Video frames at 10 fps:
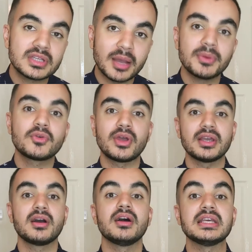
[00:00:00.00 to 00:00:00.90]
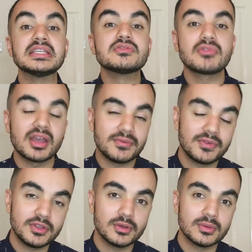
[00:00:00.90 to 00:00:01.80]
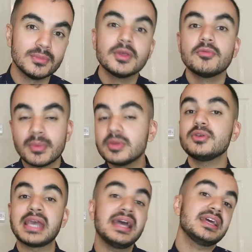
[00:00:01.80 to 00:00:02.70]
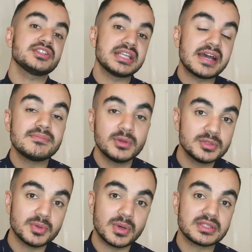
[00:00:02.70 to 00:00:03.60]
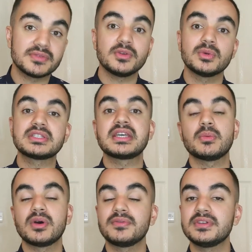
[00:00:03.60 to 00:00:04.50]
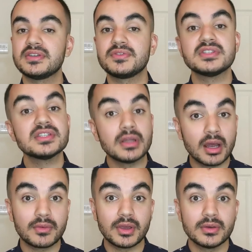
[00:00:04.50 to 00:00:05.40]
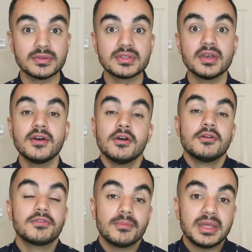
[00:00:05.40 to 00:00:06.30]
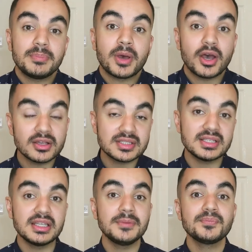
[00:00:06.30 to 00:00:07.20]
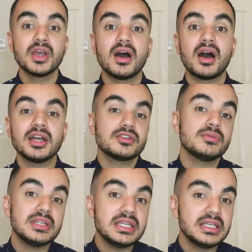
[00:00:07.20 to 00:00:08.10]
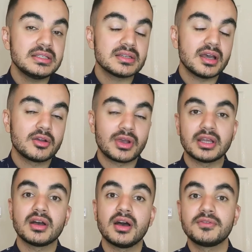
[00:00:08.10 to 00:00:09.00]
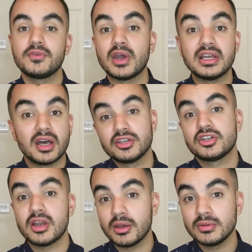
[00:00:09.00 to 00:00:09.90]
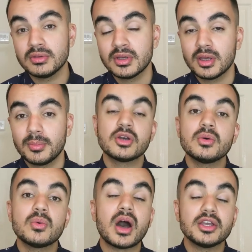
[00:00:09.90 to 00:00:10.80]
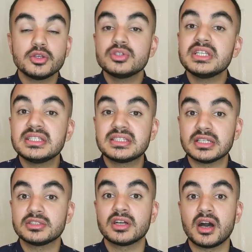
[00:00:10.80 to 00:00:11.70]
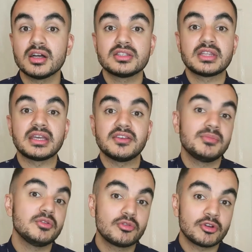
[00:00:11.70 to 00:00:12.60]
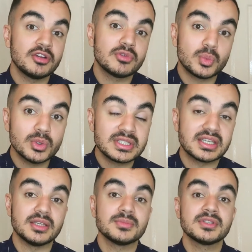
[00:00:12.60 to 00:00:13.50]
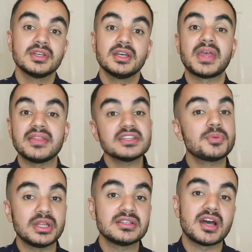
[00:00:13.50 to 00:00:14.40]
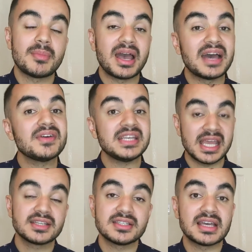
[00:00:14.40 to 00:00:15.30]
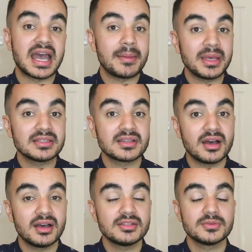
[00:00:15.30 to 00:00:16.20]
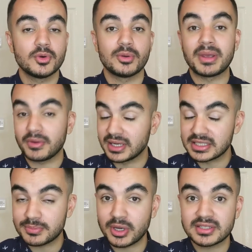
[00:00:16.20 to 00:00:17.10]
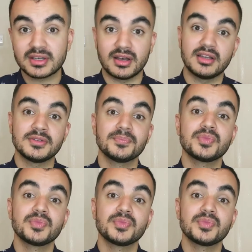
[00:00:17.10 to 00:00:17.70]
type of credit card is right for you. Remember, you can actually have multiple ones if you want to get one for different scenarios. For me personally, I don't need a credit card for a large loan, so I usually stick to cards that give me great reward schemes. At this point in time, I have a Nectar Amex card or American Express card